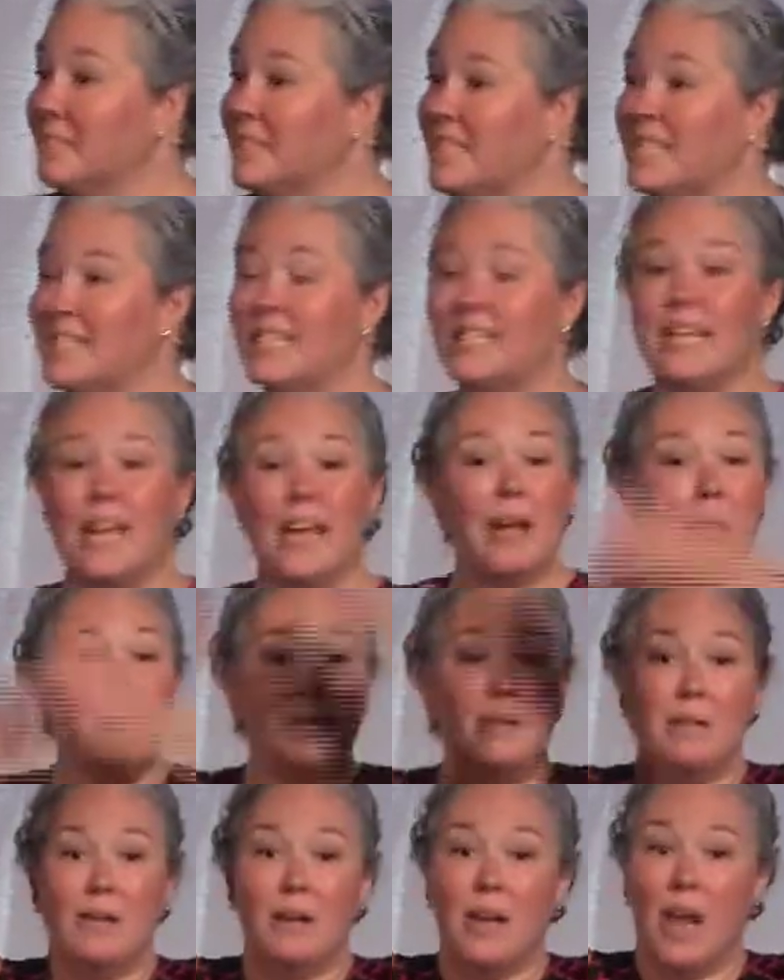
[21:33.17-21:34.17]

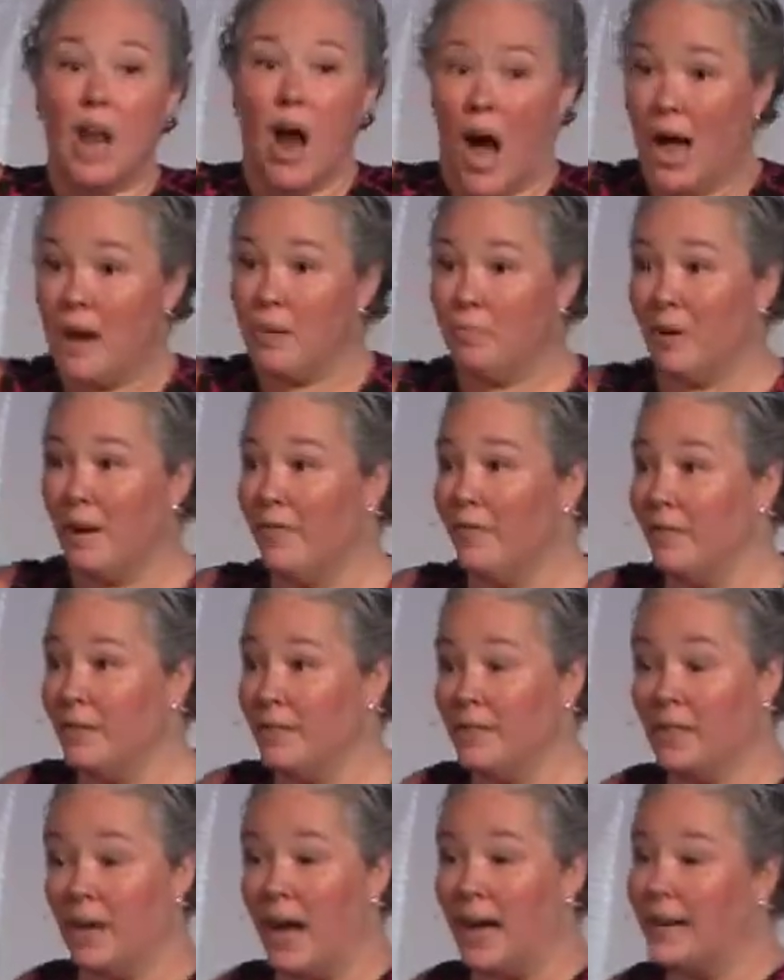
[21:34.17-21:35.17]
Same
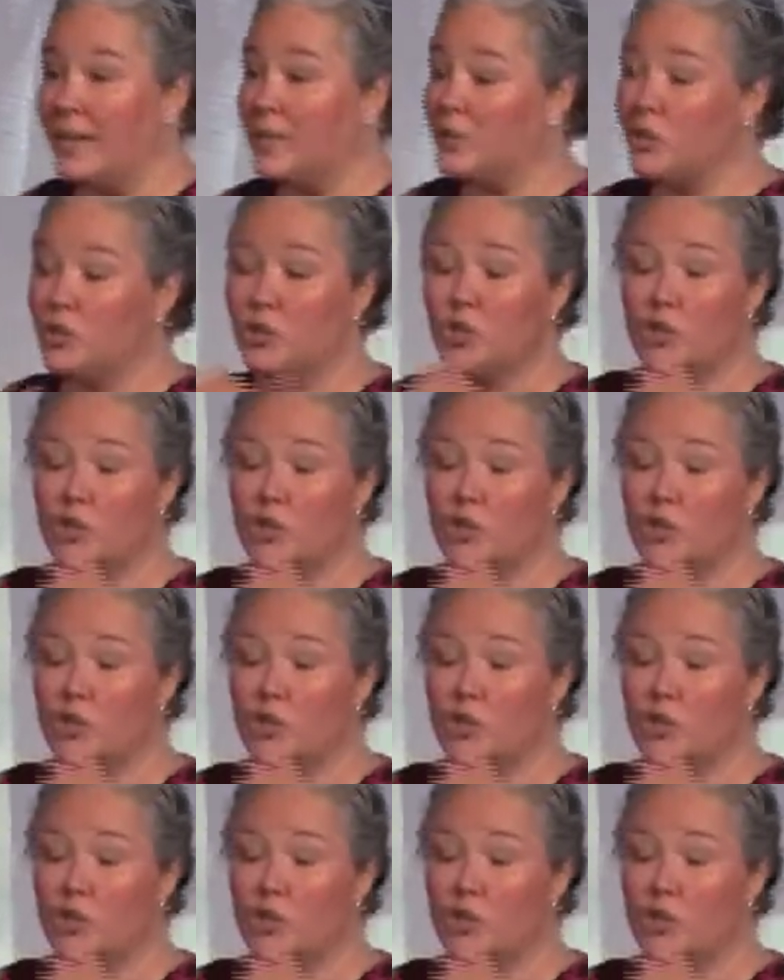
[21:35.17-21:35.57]
non-preference. God is